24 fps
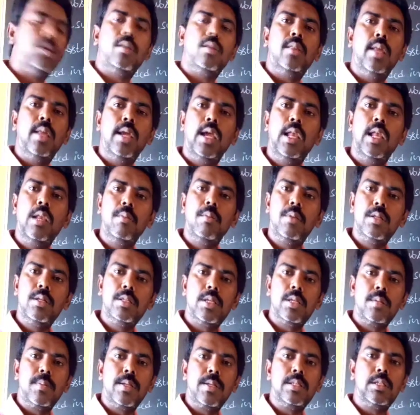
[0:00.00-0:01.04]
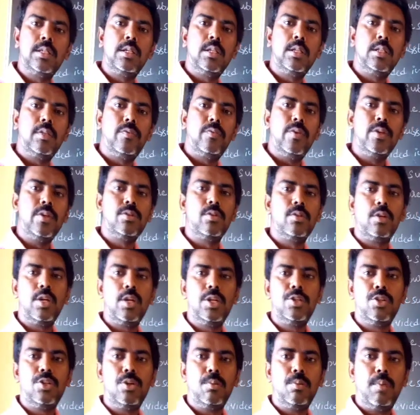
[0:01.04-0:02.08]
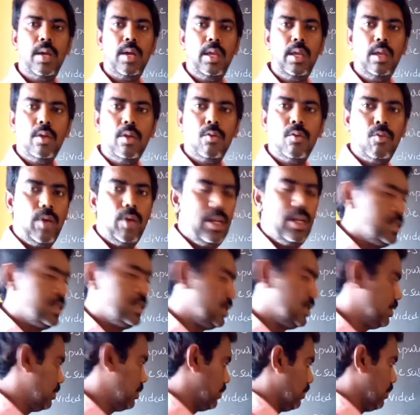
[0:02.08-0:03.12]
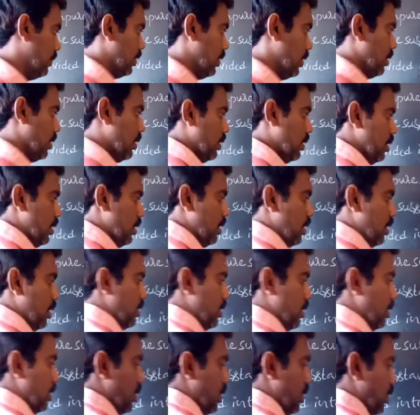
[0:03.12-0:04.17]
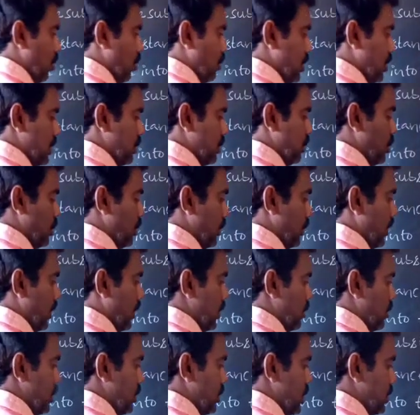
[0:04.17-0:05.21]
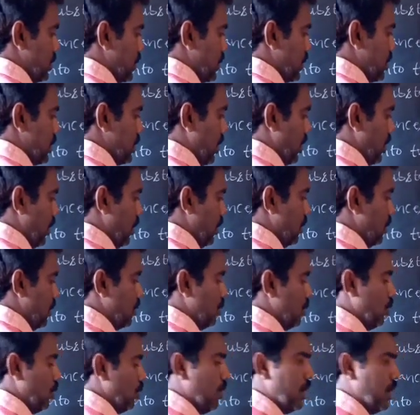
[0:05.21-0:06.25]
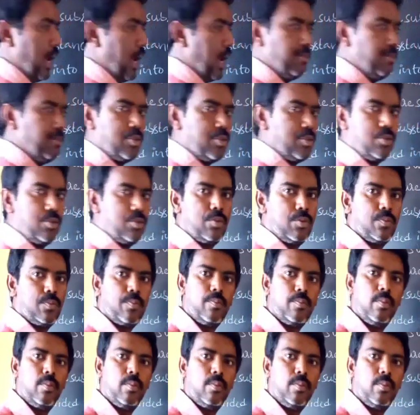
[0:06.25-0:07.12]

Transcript: the elements are present in the fixed ratio by weight. Here, how much amount of hydrogen is present? 2 grams.